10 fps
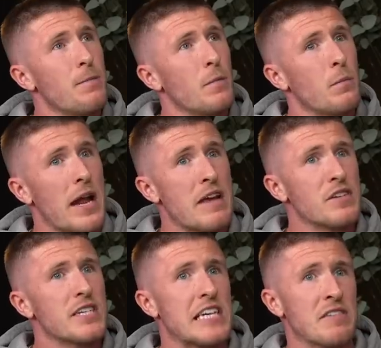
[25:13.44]
playing
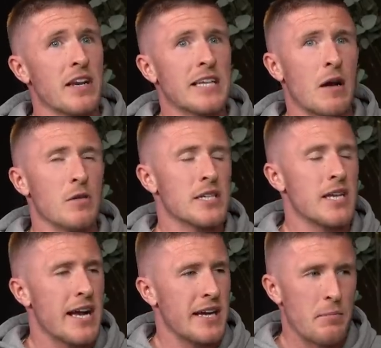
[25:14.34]
for Steven, lad, I was
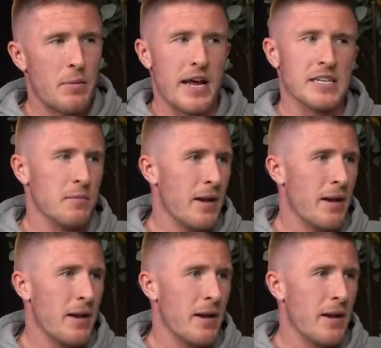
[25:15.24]
trying to impress him,